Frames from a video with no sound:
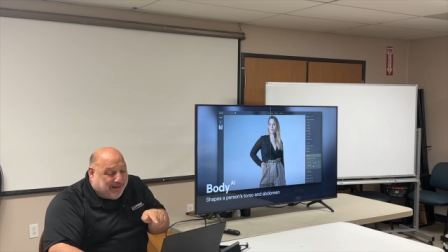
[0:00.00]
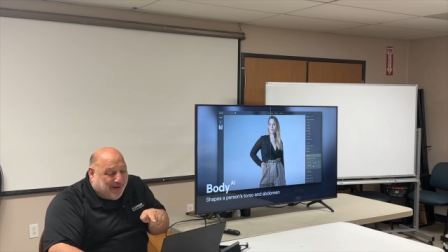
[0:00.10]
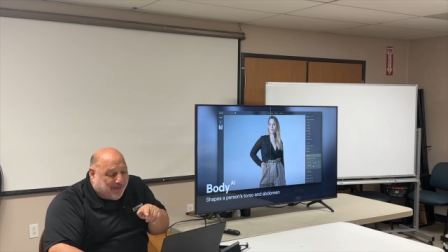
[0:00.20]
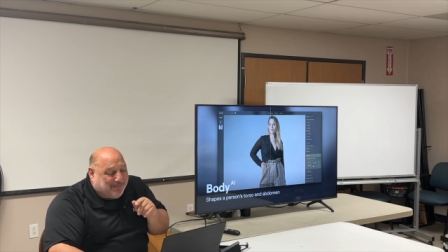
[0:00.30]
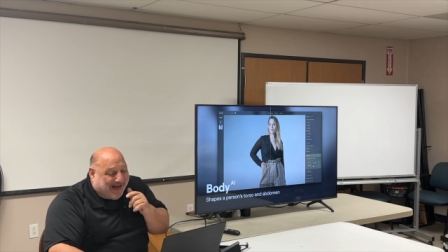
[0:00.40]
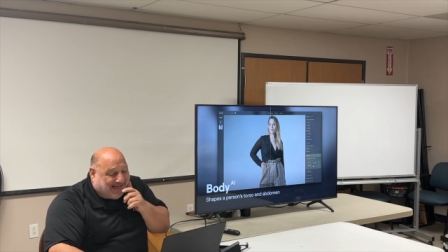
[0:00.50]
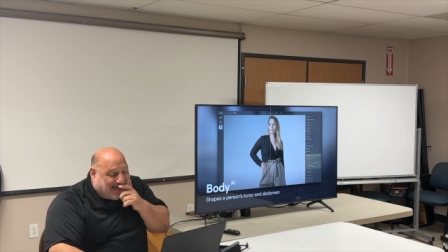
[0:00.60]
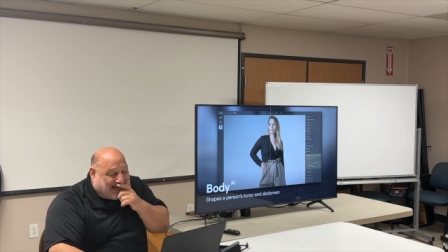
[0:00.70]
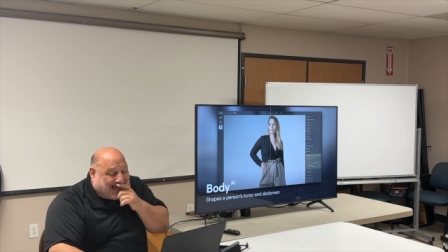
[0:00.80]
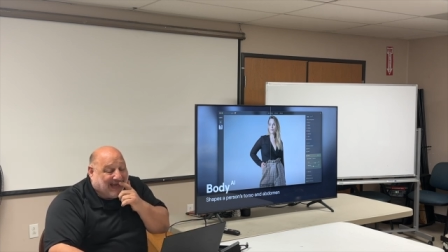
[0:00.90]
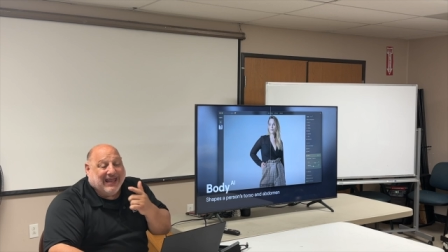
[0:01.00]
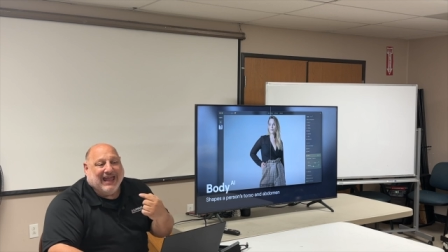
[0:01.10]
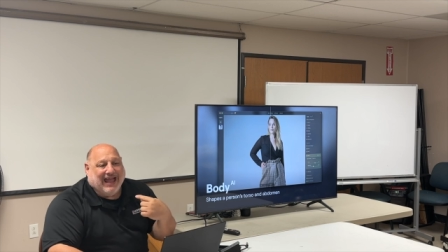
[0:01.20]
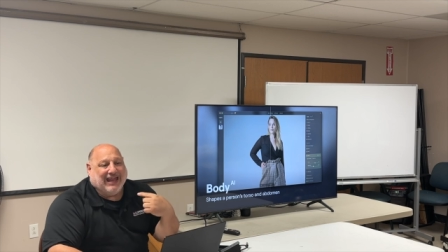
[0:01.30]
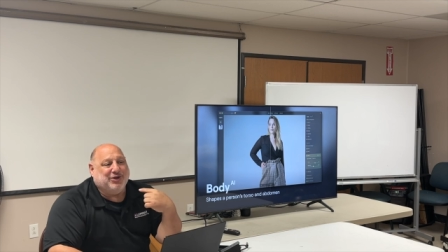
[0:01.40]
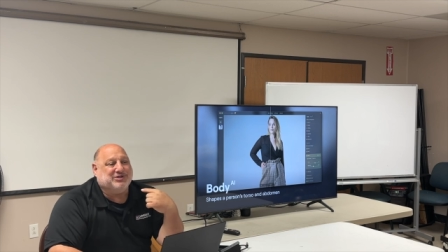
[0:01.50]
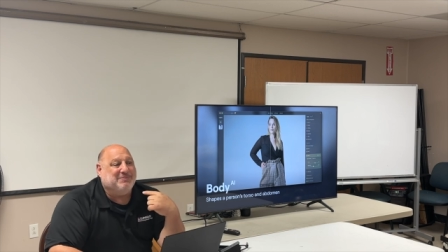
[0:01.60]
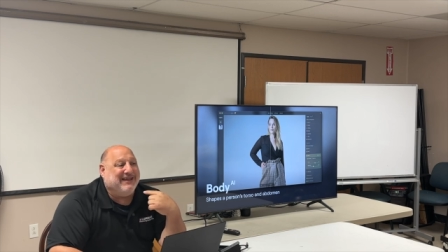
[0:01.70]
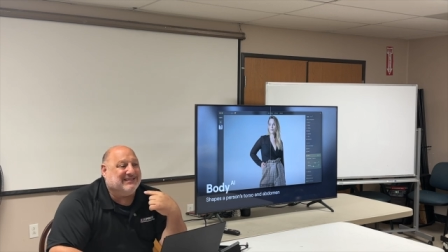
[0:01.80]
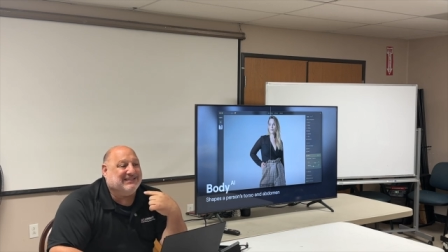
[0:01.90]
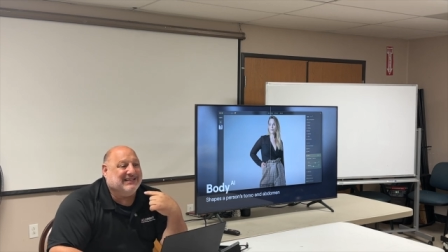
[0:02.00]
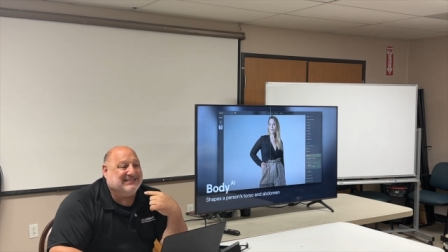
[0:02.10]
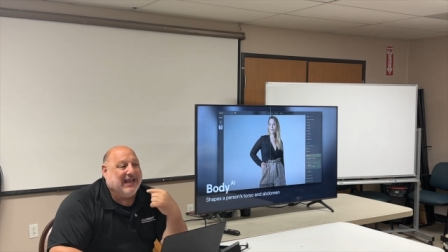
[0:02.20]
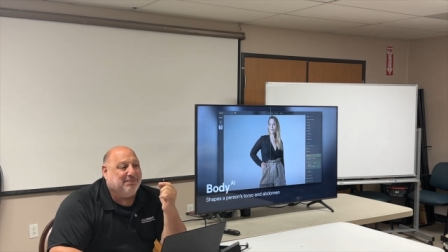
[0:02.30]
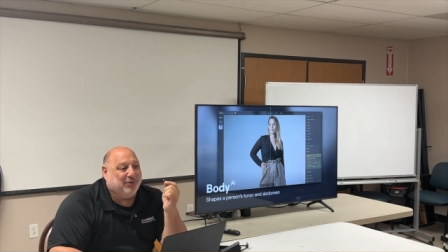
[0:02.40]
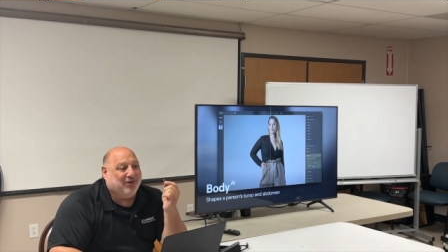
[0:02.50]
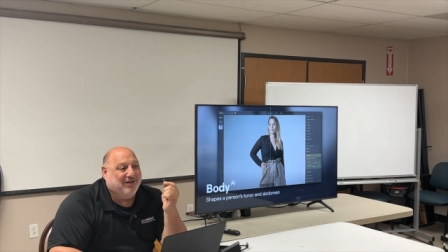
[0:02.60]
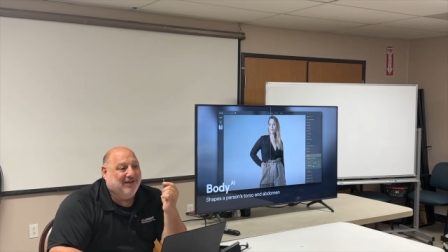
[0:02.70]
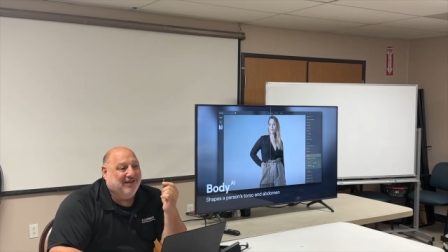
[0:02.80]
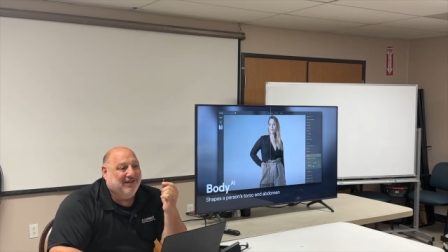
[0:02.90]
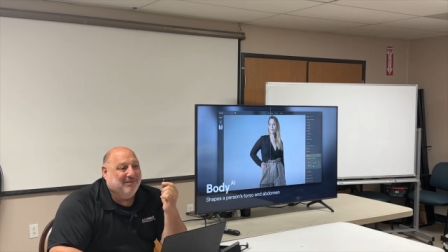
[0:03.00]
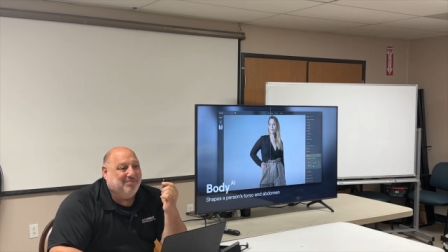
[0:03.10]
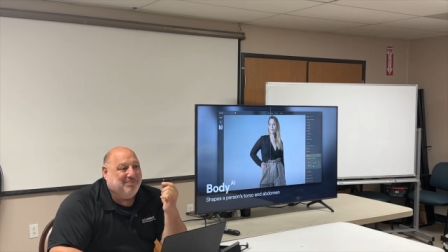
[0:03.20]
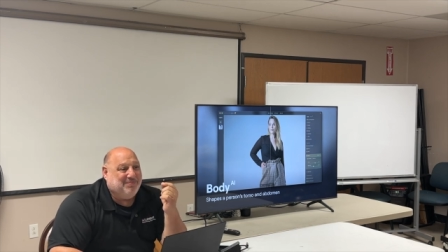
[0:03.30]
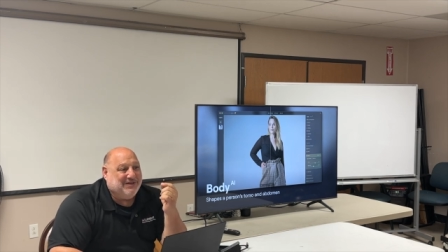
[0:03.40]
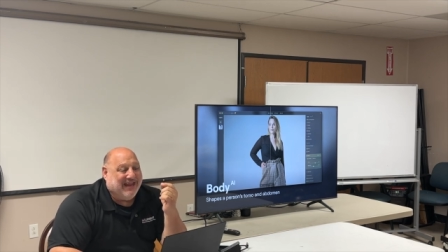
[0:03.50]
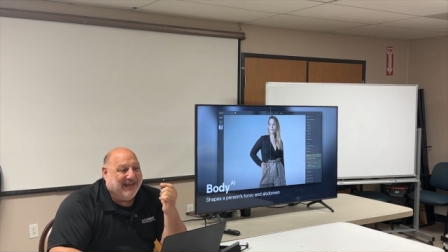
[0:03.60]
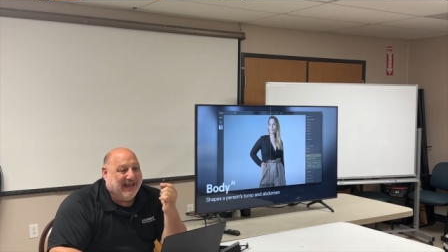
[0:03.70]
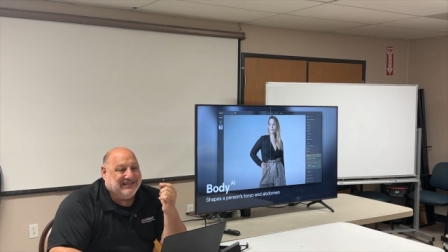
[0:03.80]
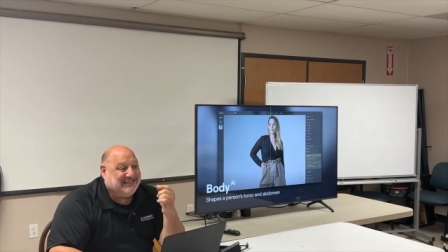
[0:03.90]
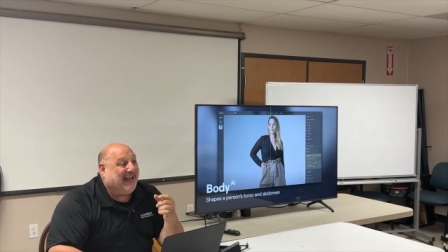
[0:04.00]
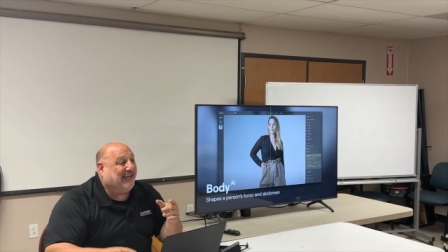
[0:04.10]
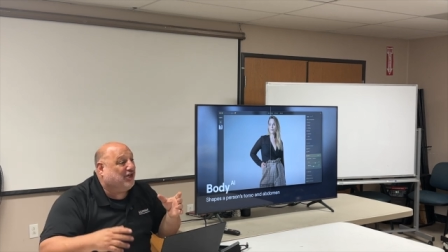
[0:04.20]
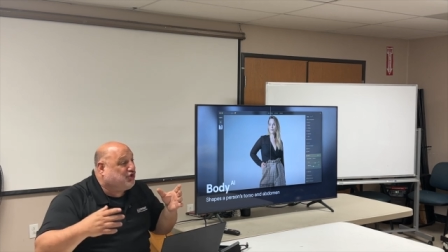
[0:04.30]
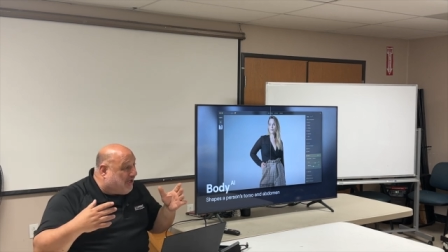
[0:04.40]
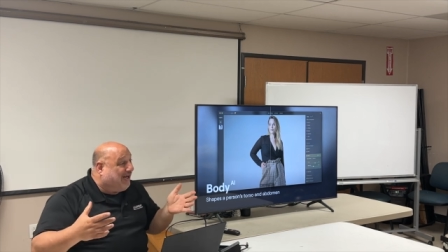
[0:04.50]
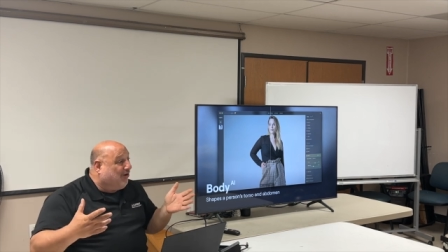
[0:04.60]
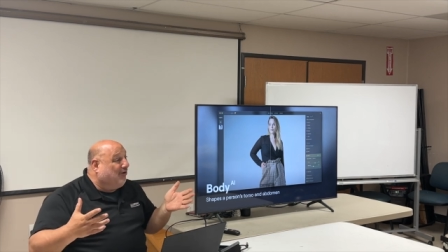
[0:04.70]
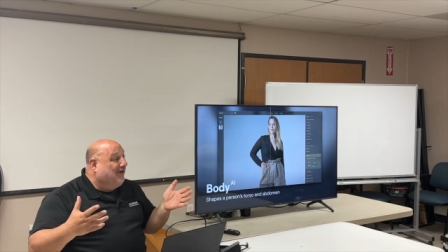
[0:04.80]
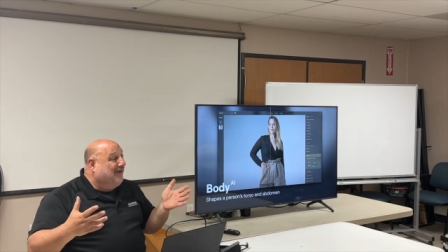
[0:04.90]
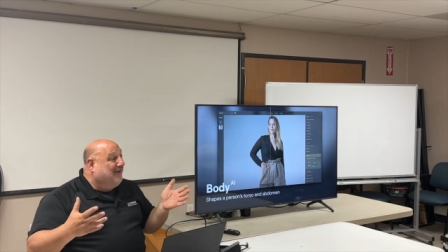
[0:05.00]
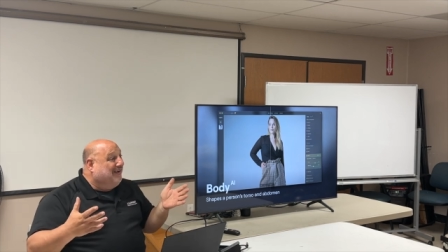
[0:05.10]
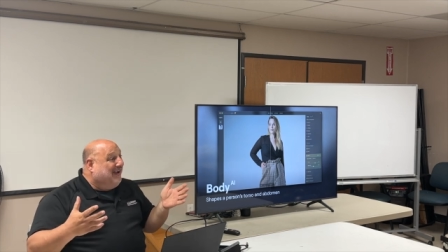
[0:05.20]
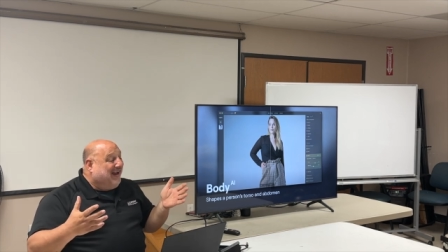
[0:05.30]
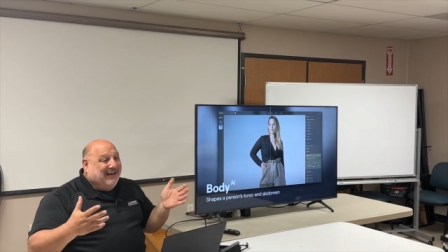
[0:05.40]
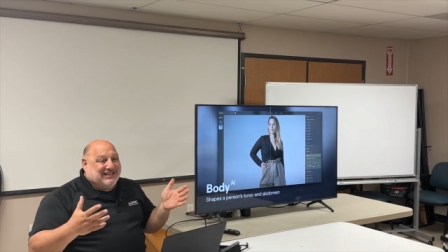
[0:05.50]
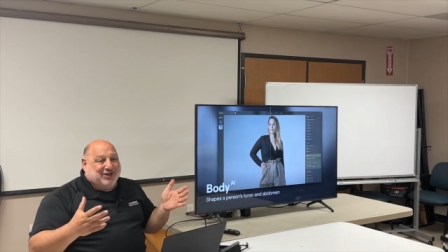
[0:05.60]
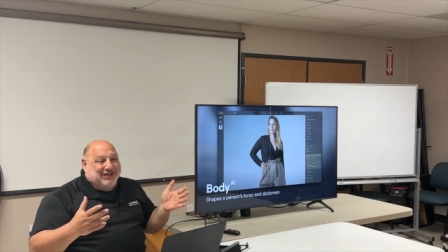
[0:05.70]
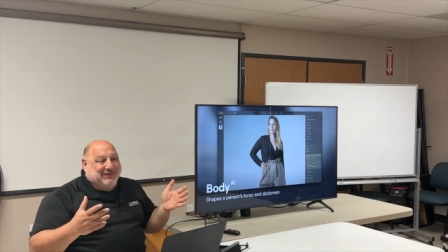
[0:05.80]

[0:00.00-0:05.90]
came up with Body AI, I used me as an example. And I sat in a chair and I said, Look